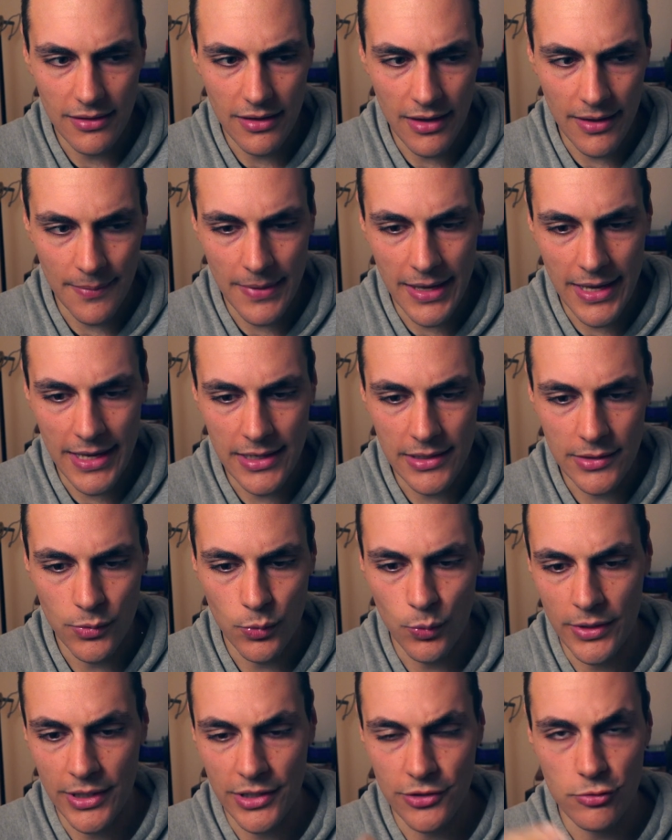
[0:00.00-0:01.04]
I made,
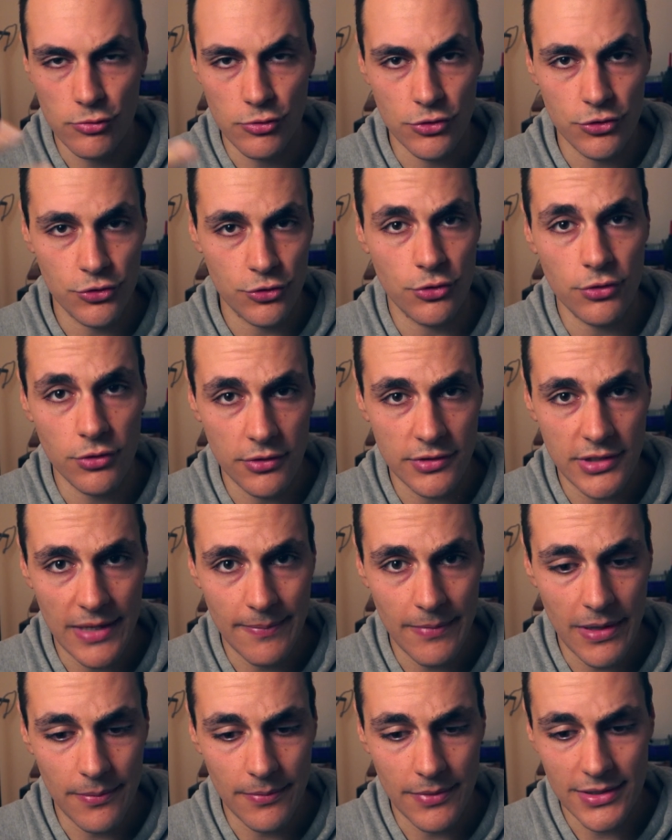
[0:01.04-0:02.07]
we introduced 2 new team
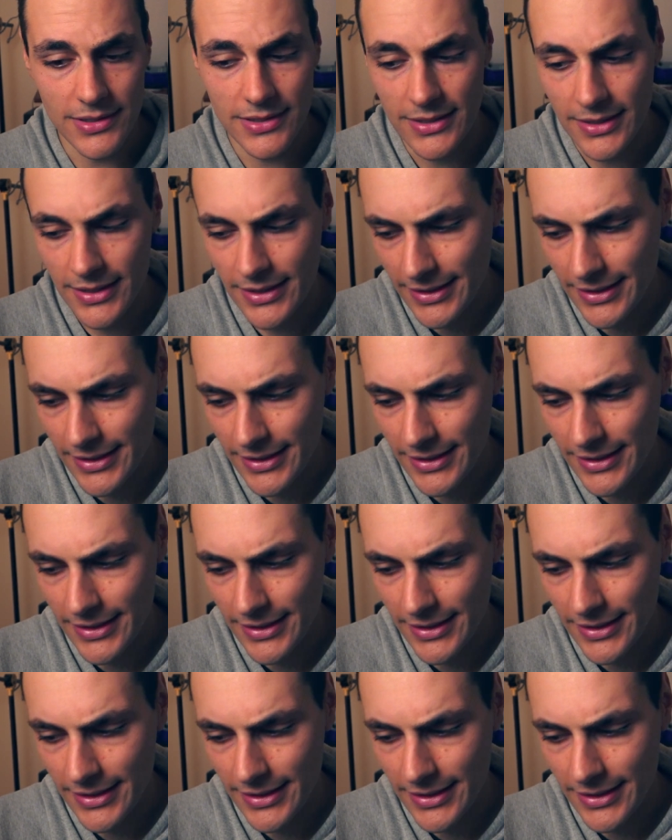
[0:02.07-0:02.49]
members.